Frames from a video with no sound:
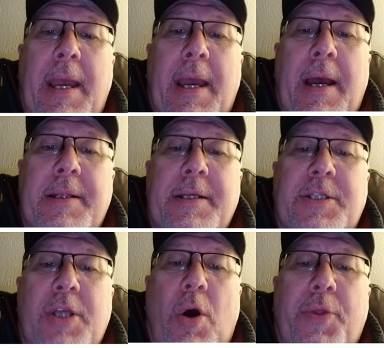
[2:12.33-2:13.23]
and
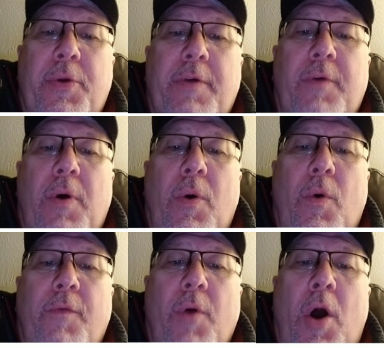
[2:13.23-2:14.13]
is the author of
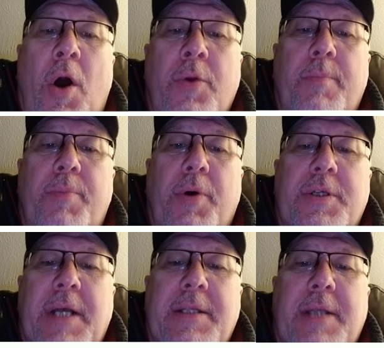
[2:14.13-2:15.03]
over 100
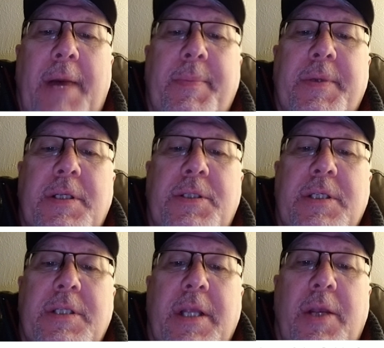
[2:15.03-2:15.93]
books on topics
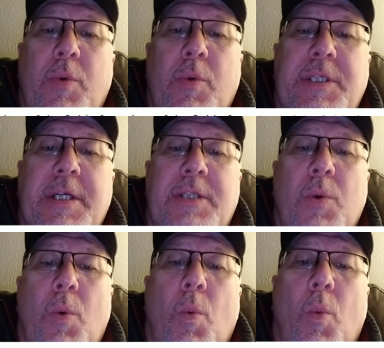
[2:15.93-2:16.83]
such as
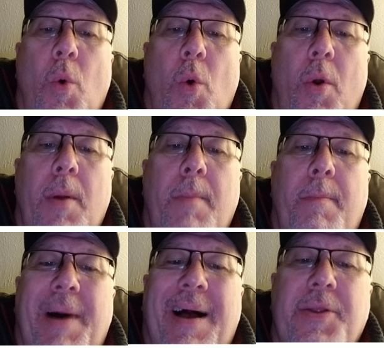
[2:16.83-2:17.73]
linguistics, war,
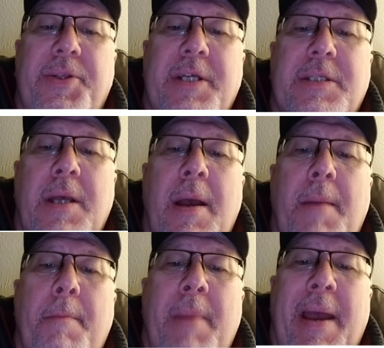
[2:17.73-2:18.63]
politics,
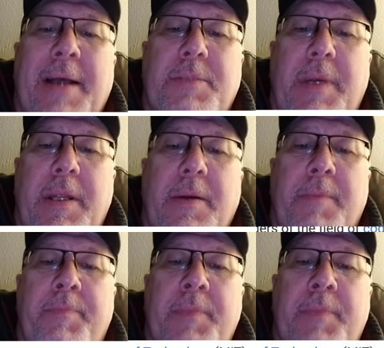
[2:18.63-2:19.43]
mass media.